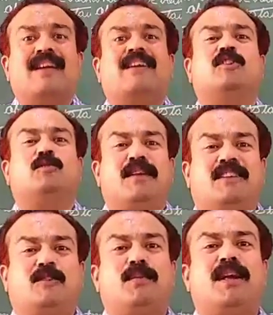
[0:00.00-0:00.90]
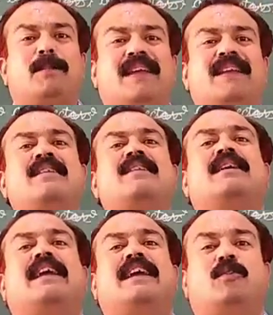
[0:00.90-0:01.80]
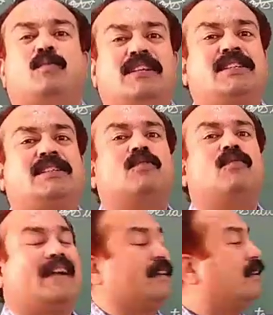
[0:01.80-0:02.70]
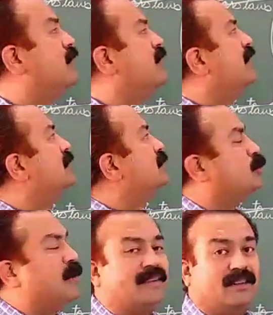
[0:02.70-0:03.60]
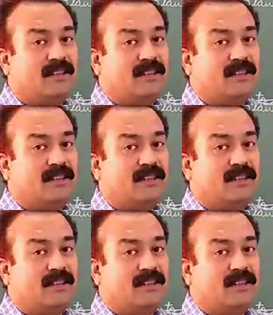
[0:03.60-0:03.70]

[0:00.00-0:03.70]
Displacement means in which vector we are showing the